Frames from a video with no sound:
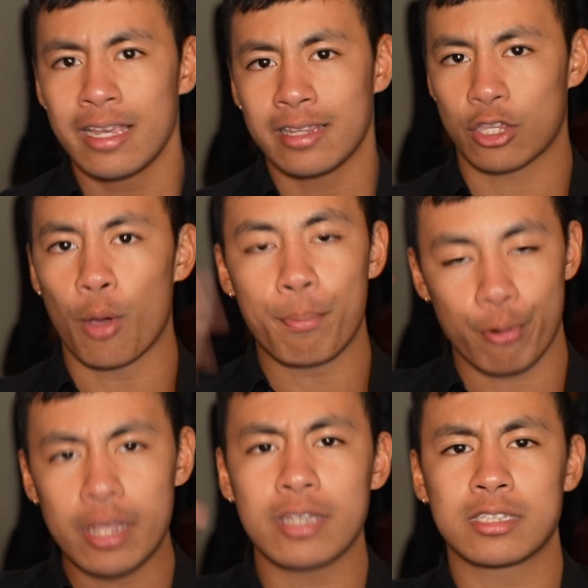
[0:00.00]
like your
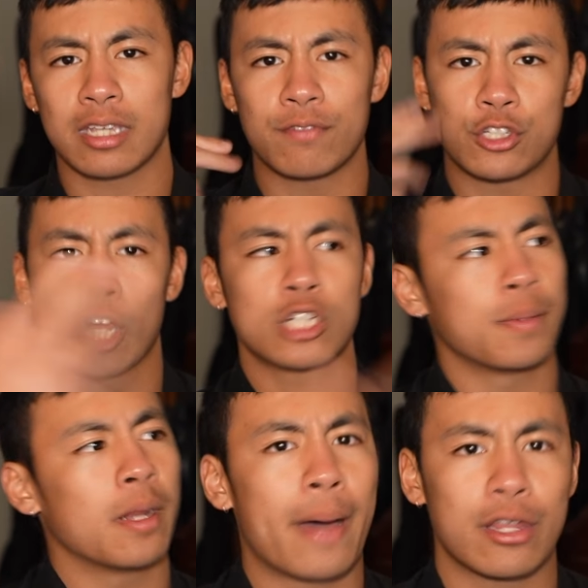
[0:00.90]
preconceived
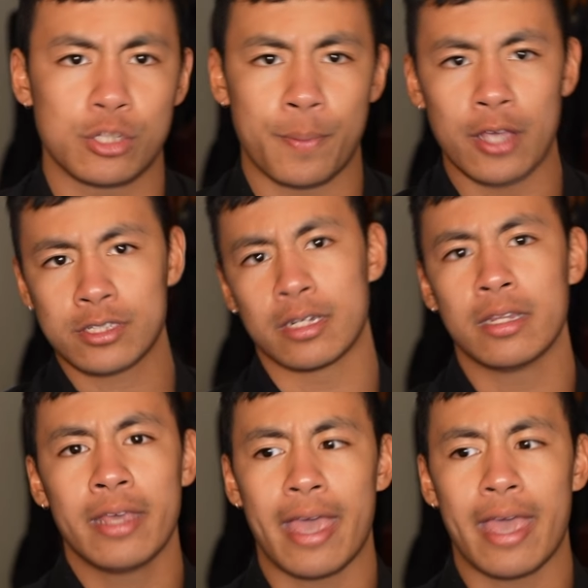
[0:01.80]
judgment about this person,